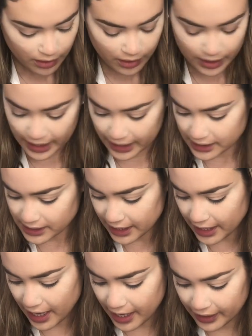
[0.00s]
The next
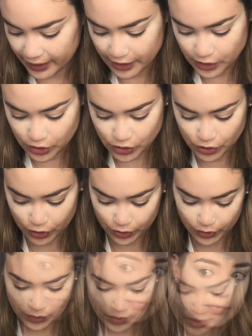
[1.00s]
thing I like to
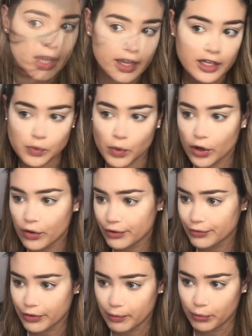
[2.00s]
do, I guess we'll go
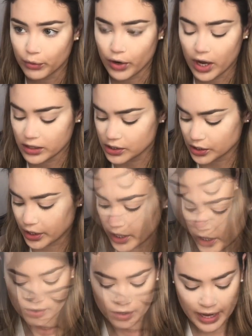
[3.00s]
in with a bronzer.